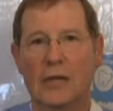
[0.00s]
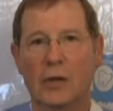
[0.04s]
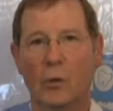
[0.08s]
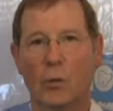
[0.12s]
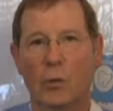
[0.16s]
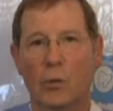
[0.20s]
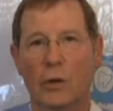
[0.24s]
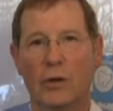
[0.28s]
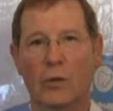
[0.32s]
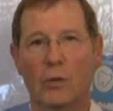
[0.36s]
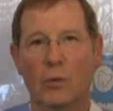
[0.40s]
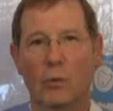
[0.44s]

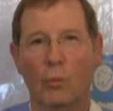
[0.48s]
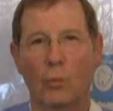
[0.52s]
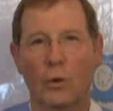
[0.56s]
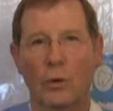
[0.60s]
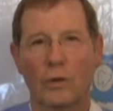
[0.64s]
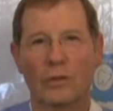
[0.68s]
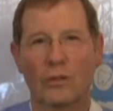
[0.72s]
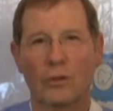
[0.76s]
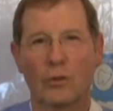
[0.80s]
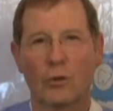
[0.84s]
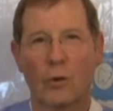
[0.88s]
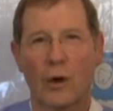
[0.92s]
We
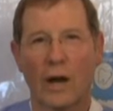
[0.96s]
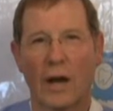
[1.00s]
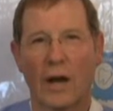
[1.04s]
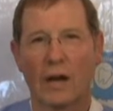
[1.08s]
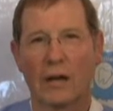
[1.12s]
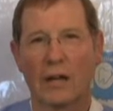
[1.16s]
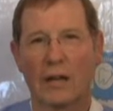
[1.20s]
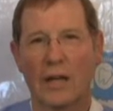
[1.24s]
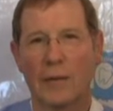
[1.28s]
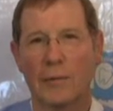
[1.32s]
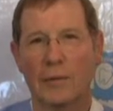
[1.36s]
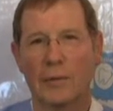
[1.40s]
want to try
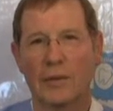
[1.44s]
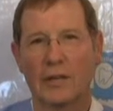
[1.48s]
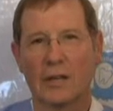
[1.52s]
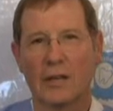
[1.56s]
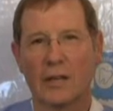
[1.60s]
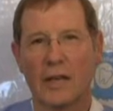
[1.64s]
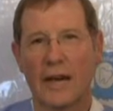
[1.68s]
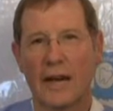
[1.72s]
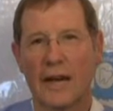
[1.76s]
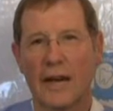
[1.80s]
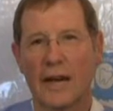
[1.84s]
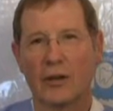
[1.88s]
to limit the
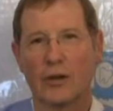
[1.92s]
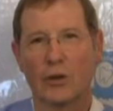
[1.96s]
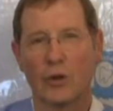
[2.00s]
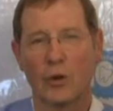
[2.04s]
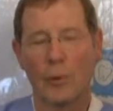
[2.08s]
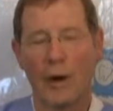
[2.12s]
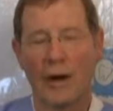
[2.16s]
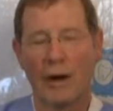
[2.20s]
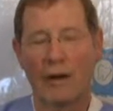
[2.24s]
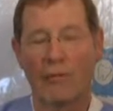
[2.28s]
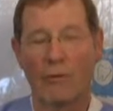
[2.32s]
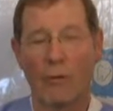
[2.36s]
care to
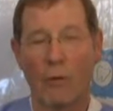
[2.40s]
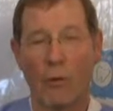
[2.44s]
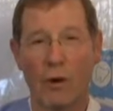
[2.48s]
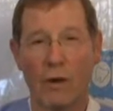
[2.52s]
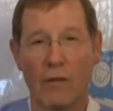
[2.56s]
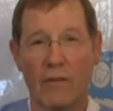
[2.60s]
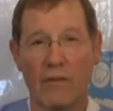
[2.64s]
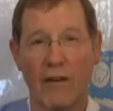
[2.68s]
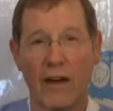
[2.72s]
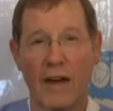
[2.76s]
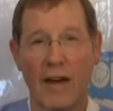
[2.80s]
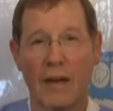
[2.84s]
about
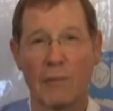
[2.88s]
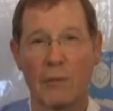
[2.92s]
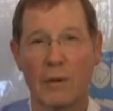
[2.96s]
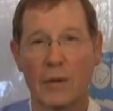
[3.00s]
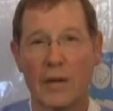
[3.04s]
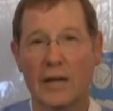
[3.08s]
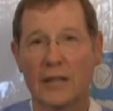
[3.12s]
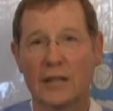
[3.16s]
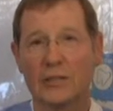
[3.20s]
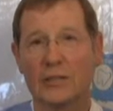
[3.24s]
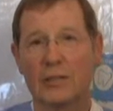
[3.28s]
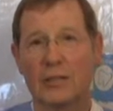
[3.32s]
45
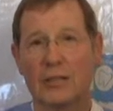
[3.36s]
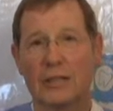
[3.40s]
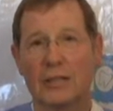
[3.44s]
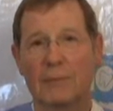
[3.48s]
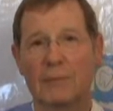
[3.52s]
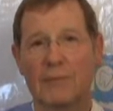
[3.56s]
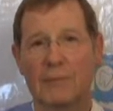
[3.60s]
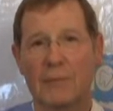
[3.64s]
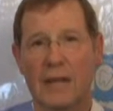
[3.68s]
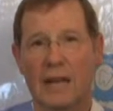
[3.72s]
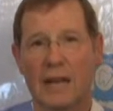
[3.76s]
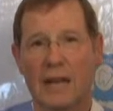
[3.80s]
minutes
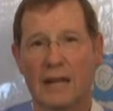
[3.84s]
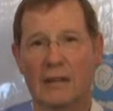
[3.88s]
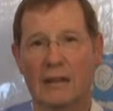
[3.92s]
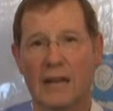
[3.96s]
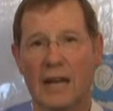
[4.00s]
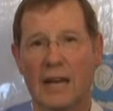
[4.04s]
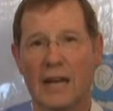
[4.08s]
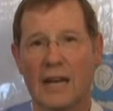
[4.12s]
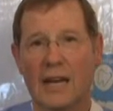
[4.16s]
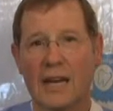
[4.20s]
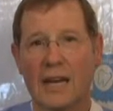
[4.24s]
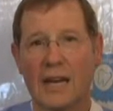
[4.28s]
and
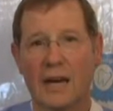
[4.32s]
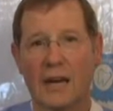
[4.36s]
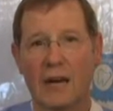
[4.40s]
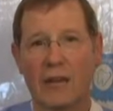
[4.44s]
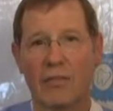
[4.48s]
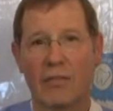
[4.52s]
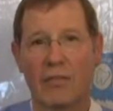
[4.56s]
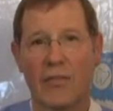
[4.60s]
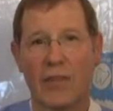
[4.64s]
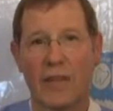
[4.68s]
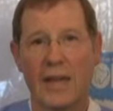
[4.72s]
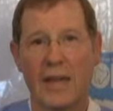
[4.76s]
take care
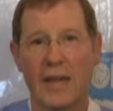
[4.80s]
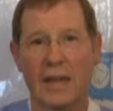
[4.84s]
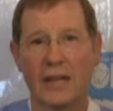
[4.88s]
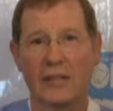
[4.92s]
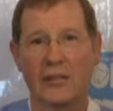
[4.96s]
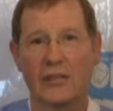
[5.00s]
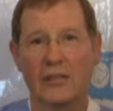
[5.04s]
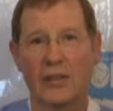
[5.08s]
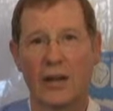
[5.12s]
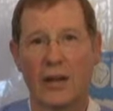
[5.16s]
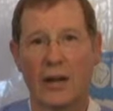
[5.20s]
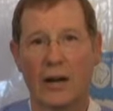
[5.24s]
of
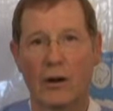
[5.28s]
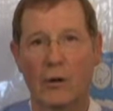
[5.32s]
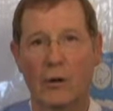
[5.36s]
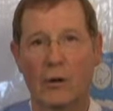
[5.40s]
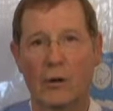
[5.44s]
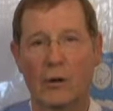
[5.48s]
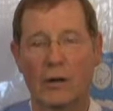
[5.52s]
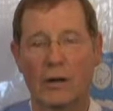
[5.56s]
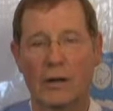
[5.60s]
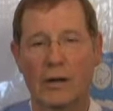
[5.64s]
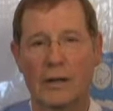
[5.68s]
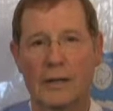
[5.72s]
things that
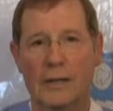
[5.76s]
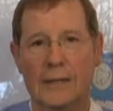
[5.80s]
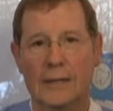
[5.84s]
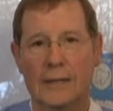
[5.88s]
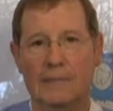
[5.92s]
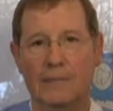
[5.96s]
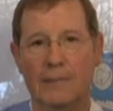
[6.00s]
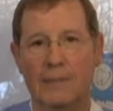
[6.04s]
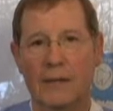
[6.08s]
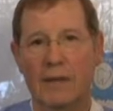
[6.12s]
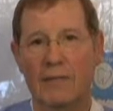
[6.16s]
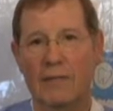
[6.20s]

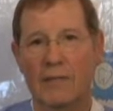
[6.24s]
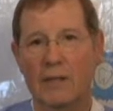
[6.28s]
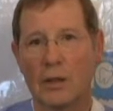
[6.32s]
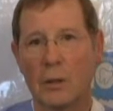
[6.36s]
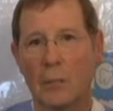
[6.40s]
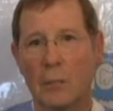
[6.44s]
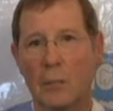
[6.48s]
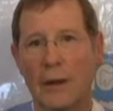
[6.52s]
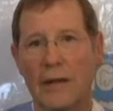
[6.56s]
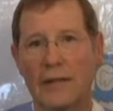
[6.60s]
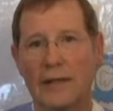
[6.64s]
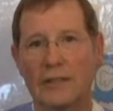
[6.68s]
are giving
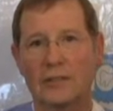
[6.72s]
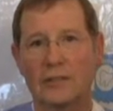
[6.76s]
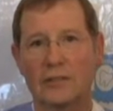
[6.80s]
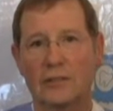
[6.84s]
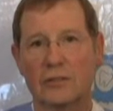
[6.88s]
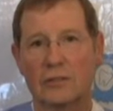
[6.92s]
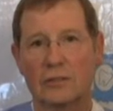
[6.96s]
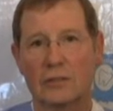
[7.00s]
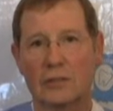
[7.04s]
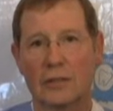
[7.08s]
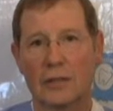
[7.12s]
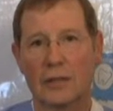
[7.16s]
the
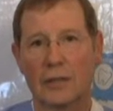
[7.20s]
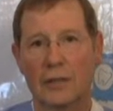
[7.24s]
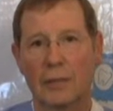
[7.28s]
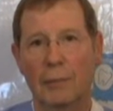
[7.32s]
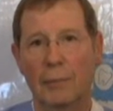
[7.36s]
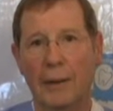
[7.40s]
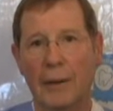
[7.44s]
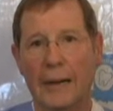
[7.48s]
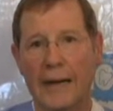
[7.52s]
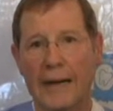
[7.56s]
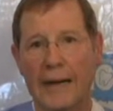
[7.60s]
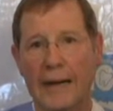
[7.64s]
patients
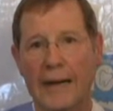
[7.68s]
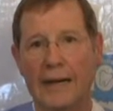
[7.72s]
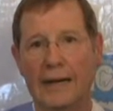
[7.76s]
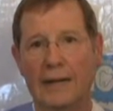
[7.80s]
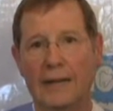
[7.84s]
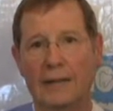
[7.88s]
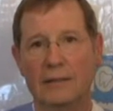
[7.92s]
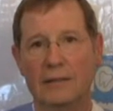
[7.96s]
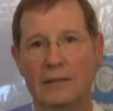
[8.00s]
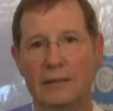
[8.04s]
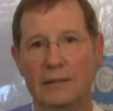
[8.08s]
pain